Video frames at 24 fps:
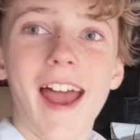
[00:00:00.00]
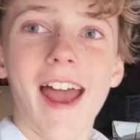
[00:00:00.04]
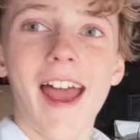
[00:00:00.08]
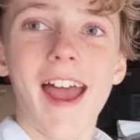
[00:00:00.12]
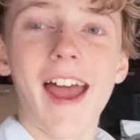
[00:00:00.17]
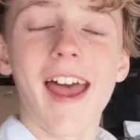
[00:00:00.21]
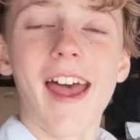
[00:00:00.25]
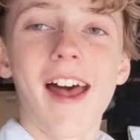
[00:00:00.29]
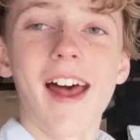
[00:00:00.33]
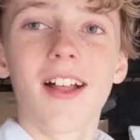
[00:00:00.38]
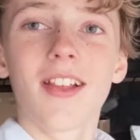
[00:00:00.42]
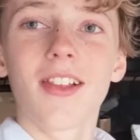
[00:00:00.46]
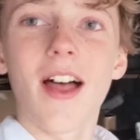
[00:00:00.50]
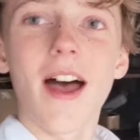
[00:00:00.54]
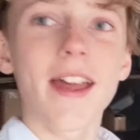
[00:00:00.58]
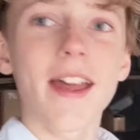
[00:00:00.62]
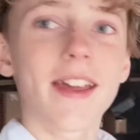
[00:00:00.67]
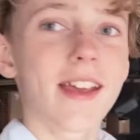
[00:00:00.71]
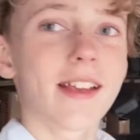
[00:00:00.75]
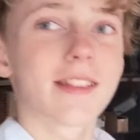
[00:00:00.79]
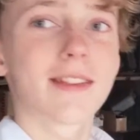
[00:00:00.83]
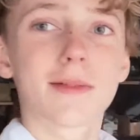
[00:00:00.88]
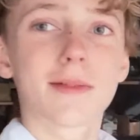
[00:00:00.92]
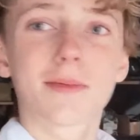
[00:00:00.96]
And
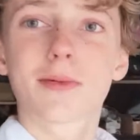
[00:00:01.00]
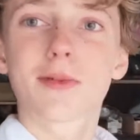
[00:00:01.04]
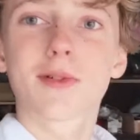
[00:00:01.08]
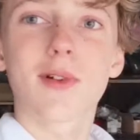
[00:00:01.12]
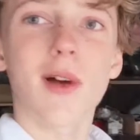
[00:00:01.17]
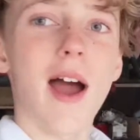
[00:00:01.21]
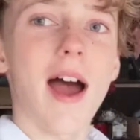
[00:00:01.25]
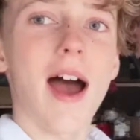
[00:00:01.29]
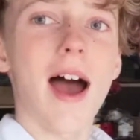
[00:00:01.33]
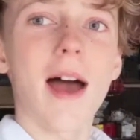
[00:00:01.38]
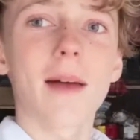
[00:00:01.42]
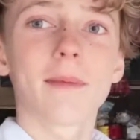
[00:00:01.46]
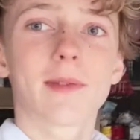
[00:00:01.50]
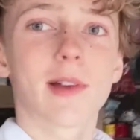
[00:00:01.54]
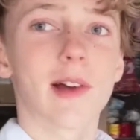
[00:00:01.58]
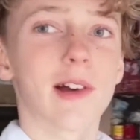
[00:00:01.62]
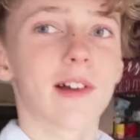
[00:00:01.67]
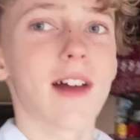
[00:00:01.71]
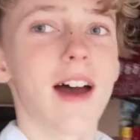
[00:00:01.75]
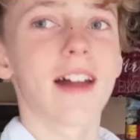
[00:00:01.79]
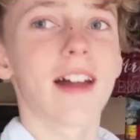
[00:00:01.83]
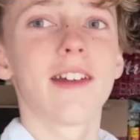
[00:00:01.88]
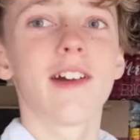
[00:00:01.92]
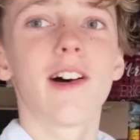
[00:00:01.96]
like and subscribe,
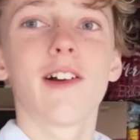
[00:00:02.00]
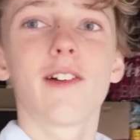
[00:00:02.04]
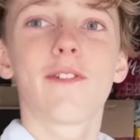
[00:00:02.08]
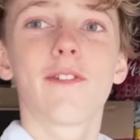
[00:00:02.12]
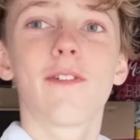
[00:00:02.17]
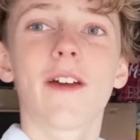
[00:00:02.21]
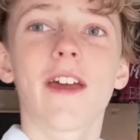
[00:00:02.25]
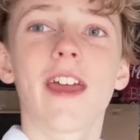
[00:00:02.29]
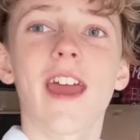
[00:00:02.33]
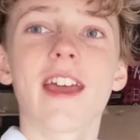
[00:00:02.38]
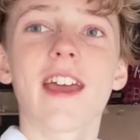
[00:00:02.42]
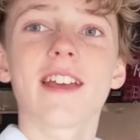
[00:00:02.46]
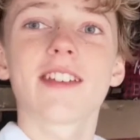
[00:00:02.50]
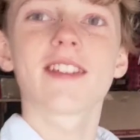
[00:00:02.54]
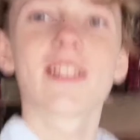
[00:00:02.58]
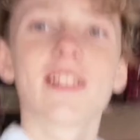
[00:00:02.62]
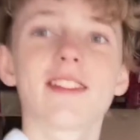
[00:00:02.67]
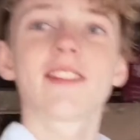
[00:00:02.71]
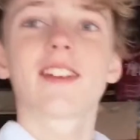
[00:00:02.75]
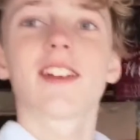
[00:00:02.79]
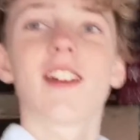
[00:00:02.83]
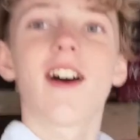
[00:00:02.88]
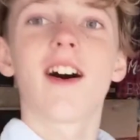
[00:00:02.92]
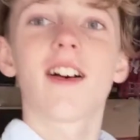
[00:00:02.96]
turn on
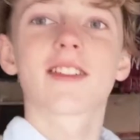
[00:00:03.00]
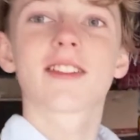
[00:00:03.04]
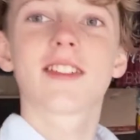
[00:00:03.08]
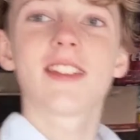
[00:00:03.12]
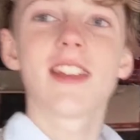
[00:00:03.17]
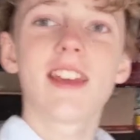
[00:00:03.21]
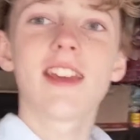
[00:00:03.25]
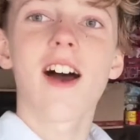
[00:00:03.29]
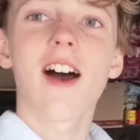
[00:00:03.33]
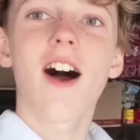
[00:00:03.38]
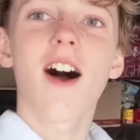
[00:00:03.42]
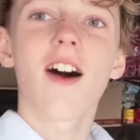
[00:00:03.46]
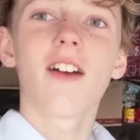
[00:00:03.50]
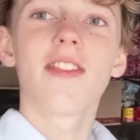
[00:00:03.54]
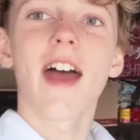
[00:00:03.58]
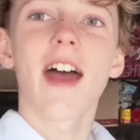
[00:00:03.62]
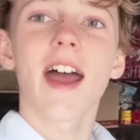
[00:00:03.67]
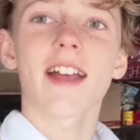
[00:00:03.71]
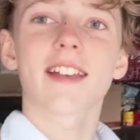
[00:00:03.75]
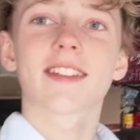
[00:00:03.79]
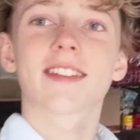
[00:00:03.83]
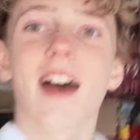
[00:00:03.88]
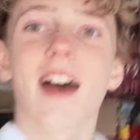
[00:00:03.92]
notifications, and I'll see y'all next